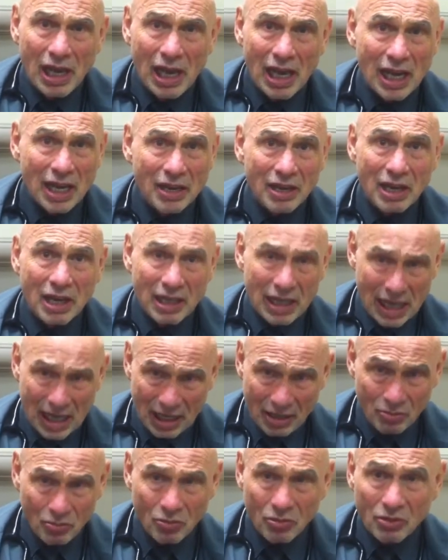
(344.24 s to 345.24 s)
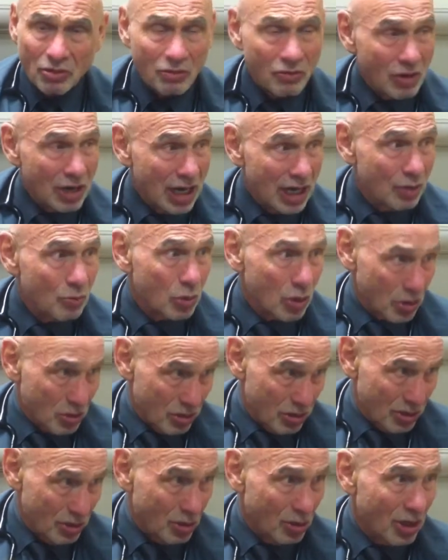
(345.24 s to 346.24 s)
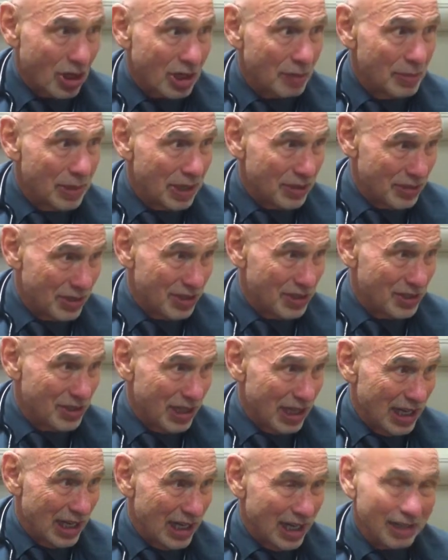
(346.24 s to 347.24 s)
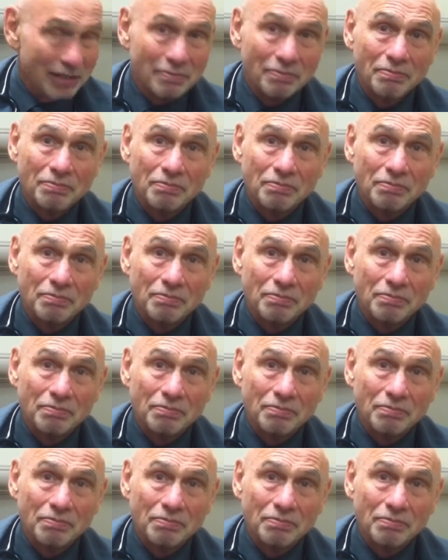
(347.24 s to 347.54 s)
And again, Frank, we're going to talk about this today.